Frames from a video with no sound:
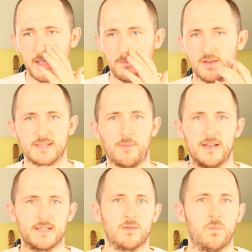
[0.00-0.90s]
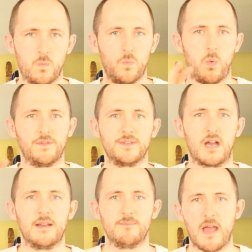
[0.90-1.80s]
because that way it's a
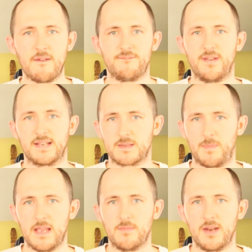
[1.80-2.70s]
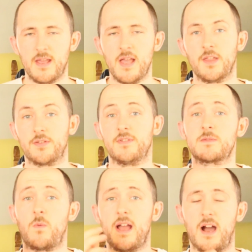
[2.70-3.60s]
one-time fixed payment. The
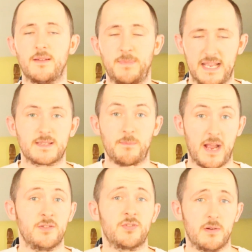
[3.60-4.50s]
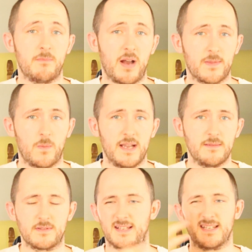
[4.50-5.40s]
reason why I picked Patreon, by the way,
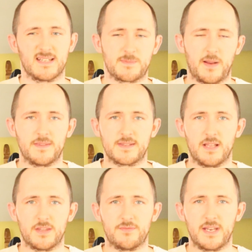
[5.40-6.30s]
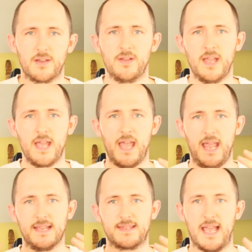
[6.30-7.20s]
because I didn't explain this in the other video,
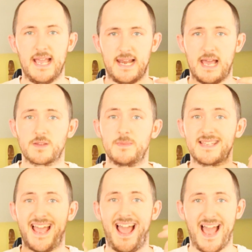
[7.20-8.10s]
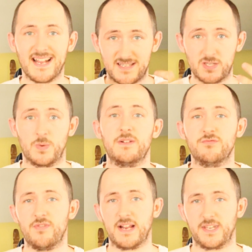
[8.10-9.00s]
is that it allows me to add to it
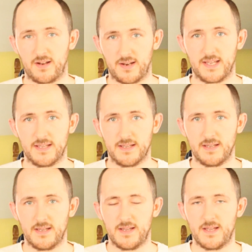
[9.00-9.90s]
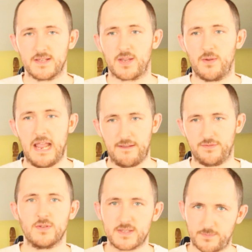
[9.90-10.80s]
regularly. So if
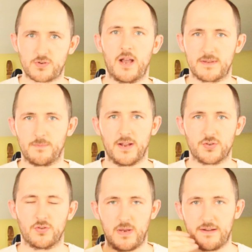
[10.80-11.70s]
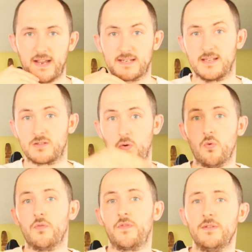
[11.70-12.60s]
you subscribe to the Patreon, you have access to
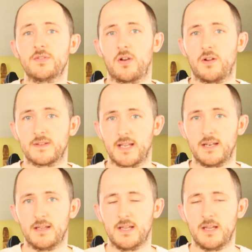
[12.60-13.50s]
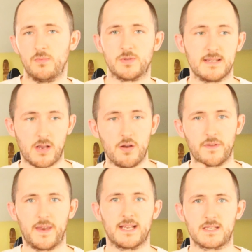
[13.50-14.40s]
all future content, which means over
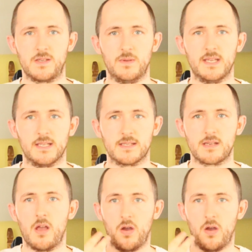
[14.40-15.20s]
the next 2 years,